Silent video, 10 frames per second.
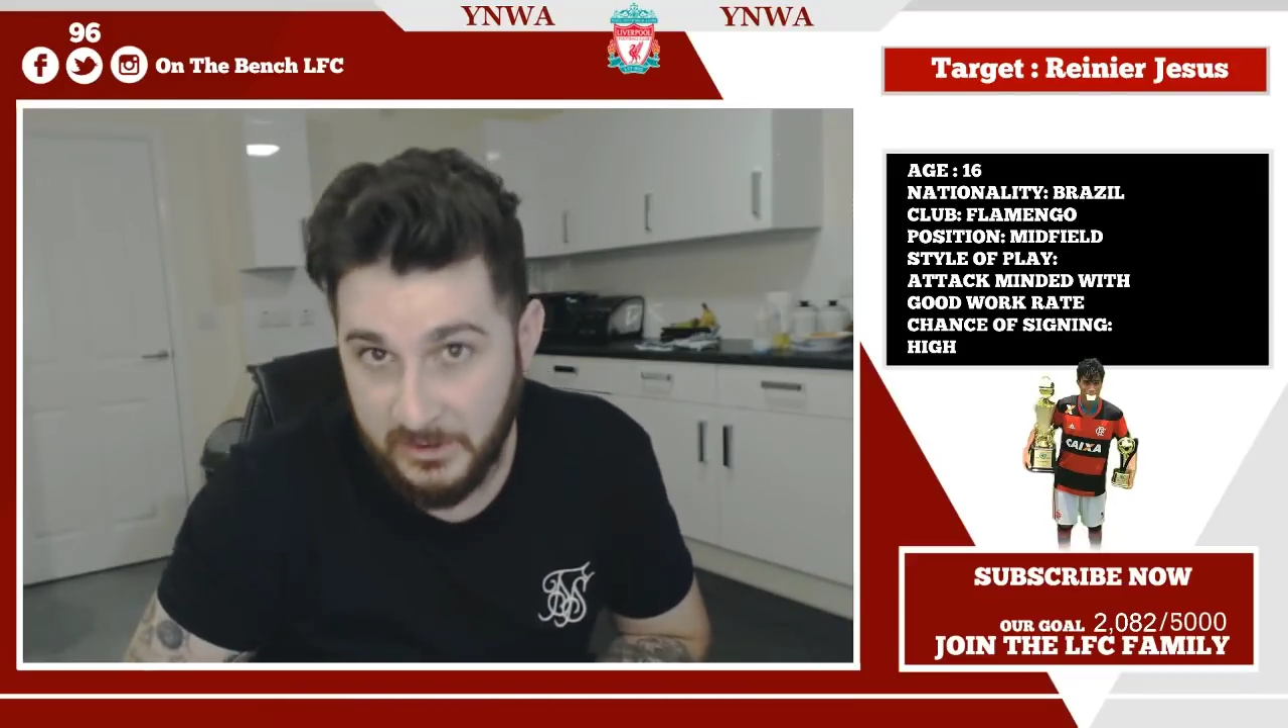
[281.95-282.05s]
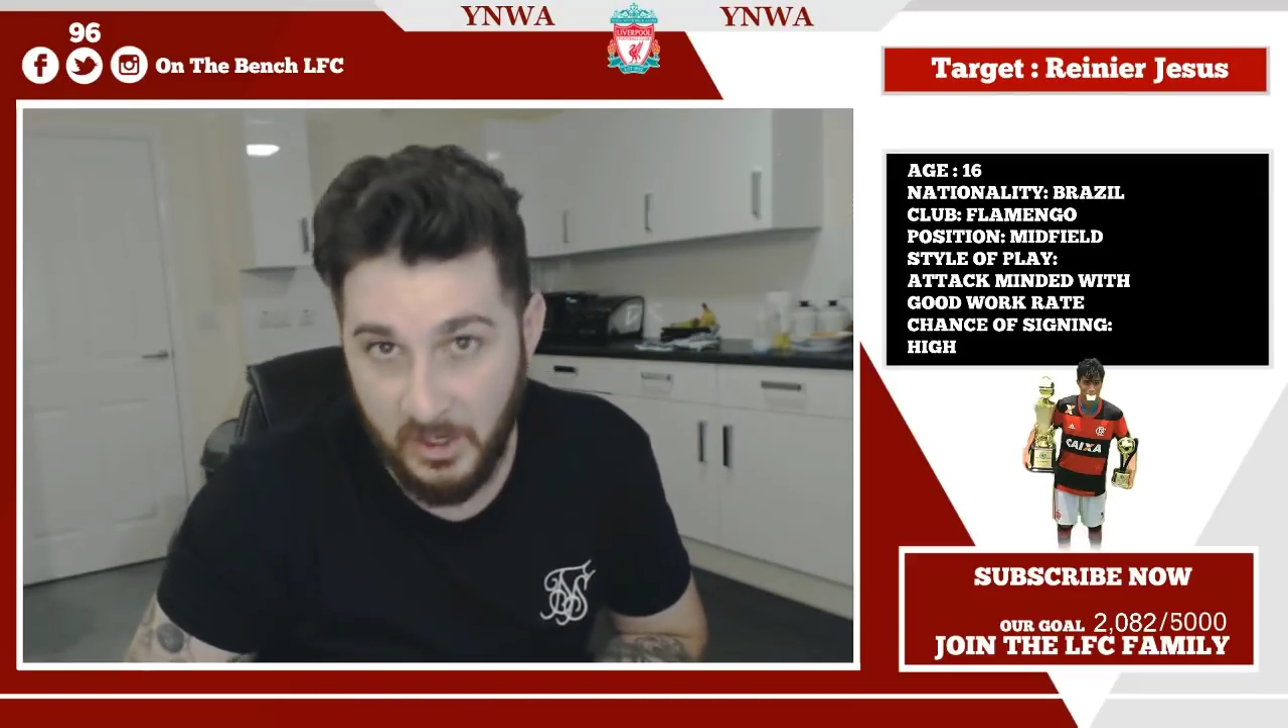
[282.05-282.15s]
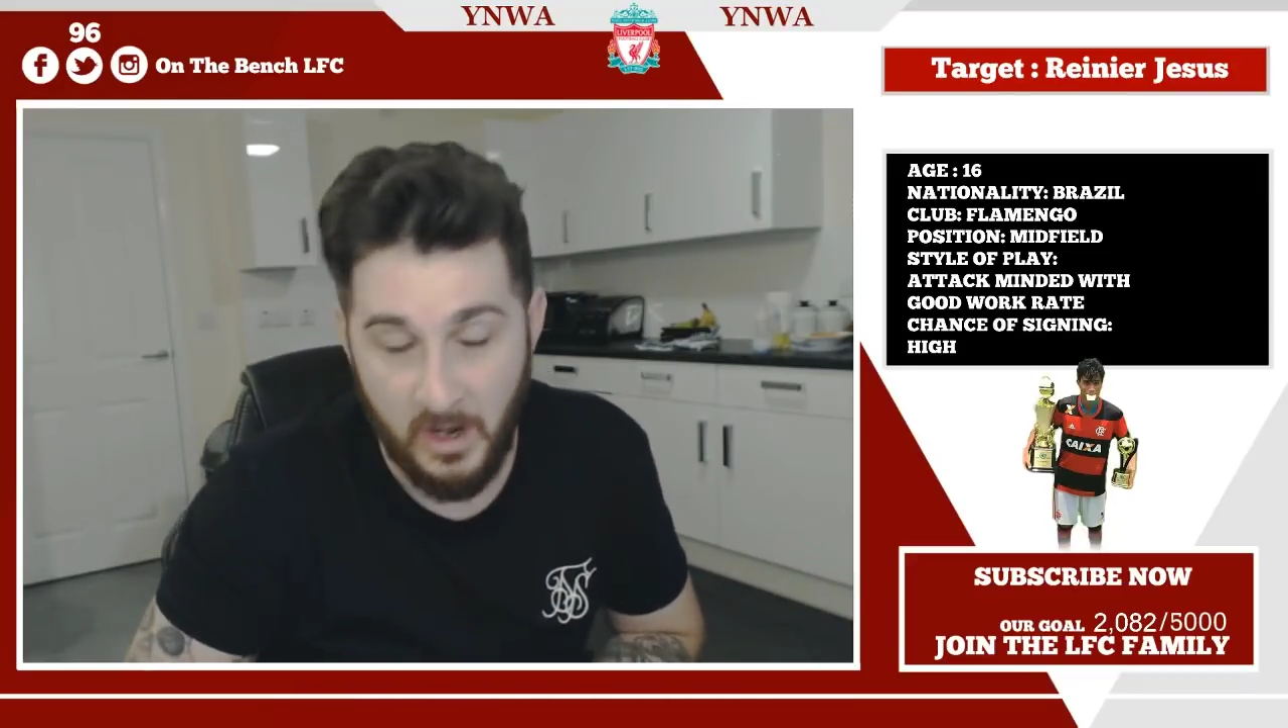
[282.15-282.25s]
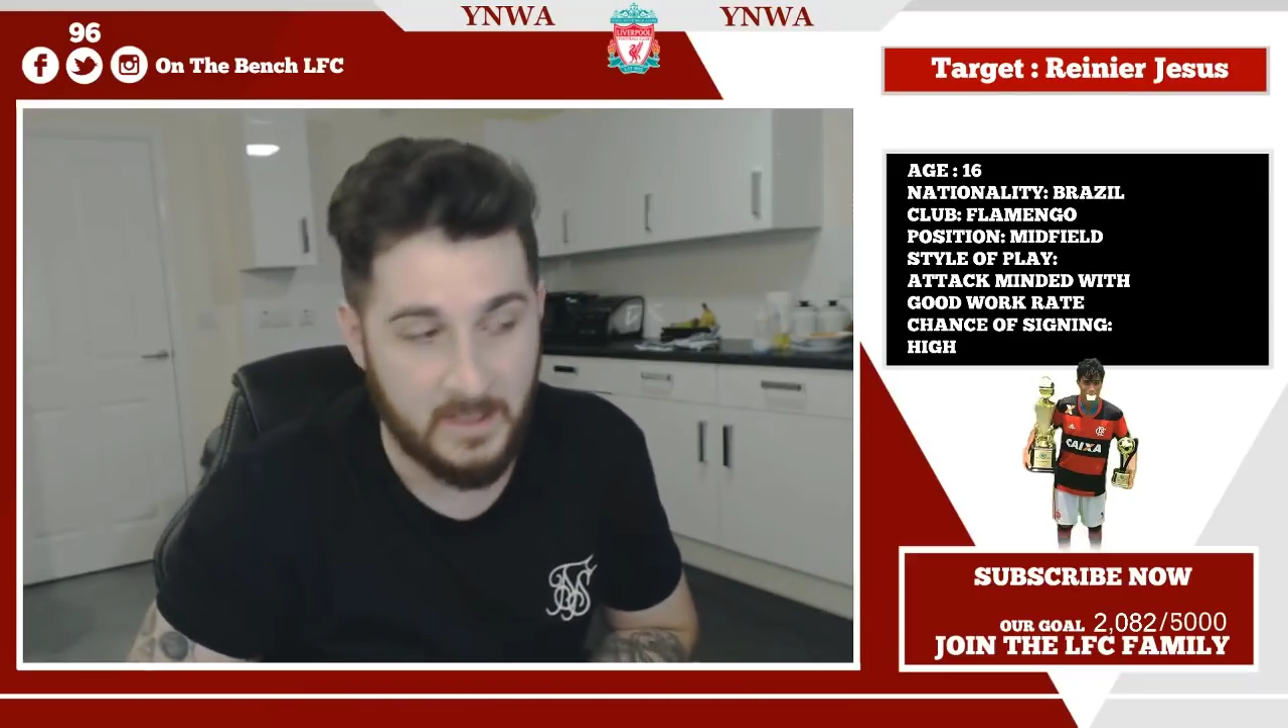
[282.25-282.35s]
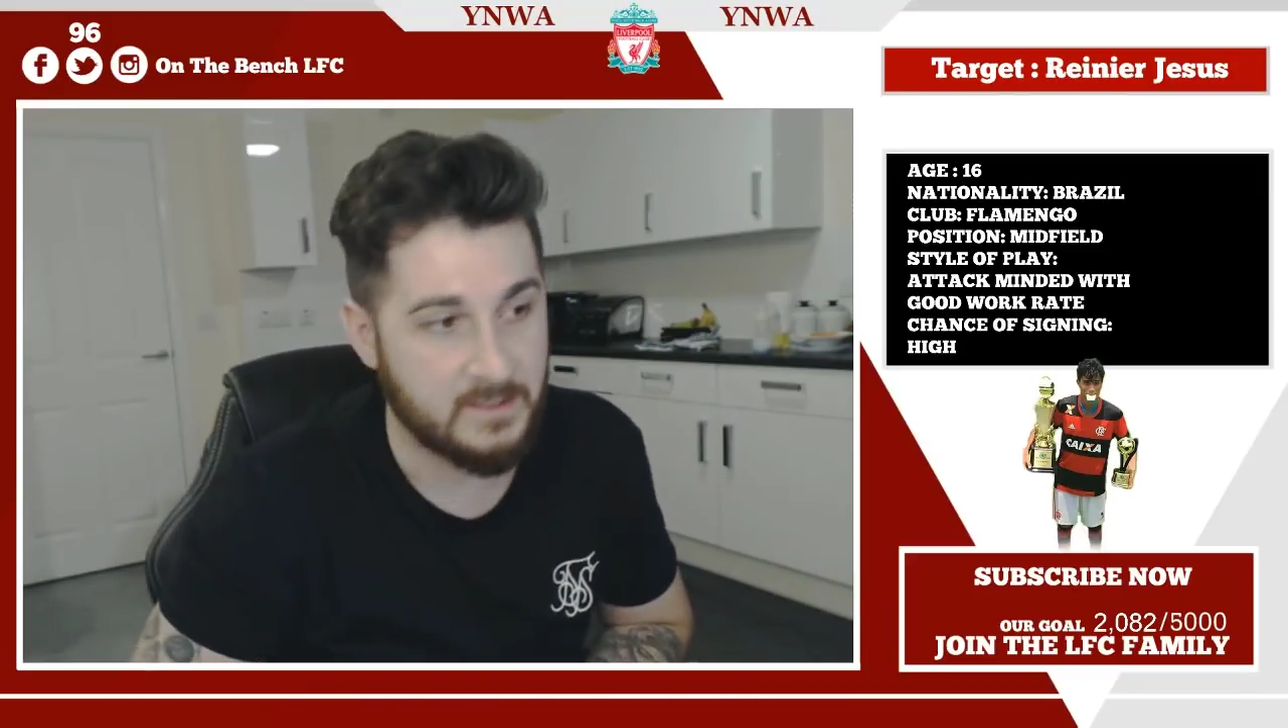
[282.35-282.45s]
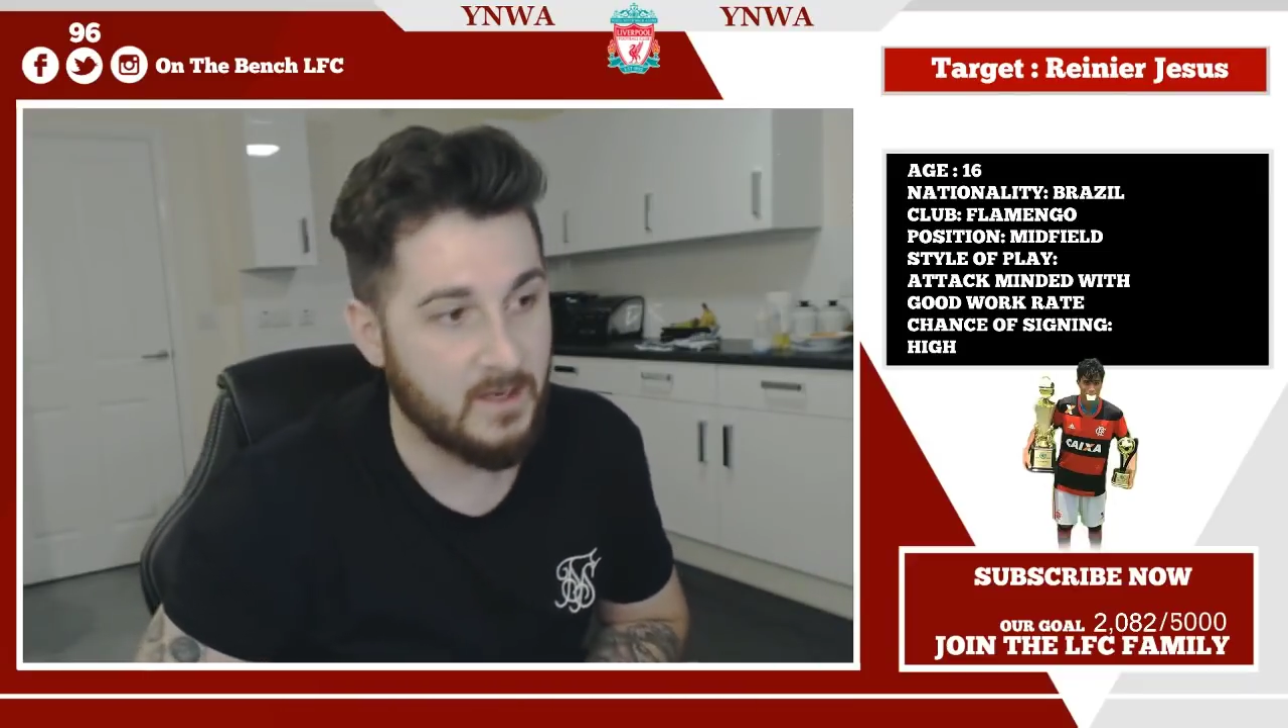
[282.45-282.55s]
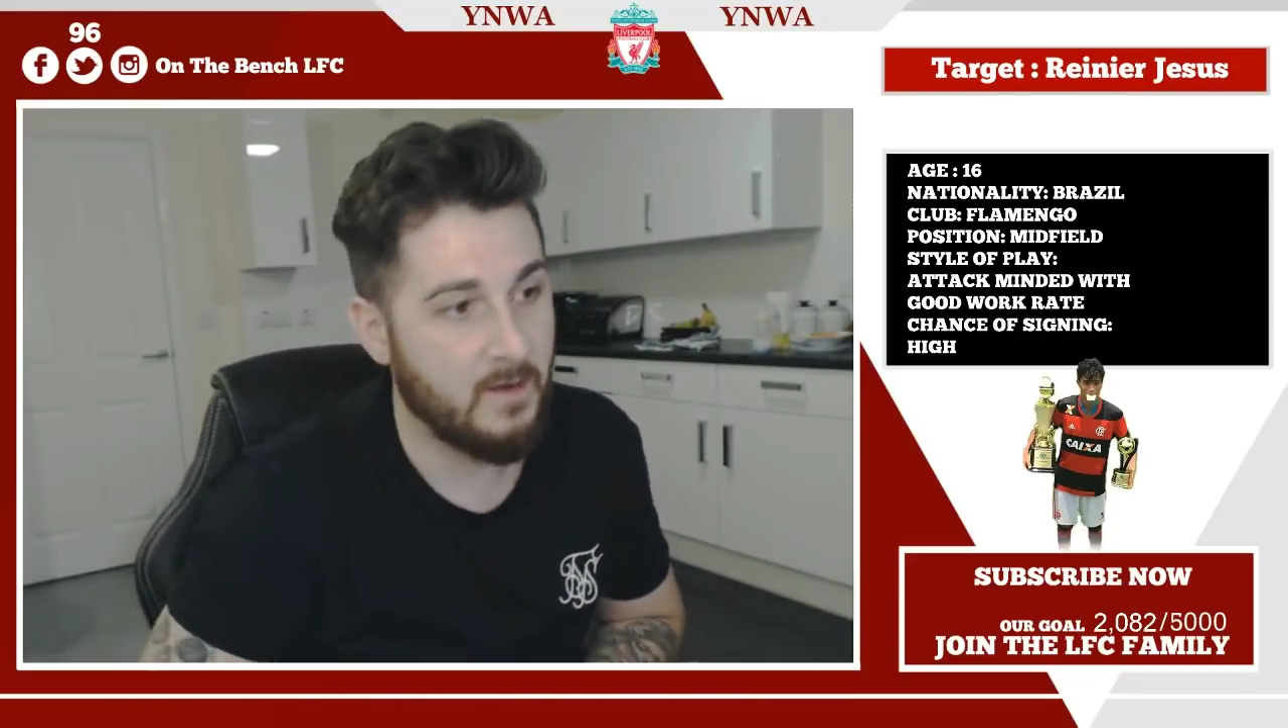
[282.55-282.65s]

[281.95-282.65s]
giants,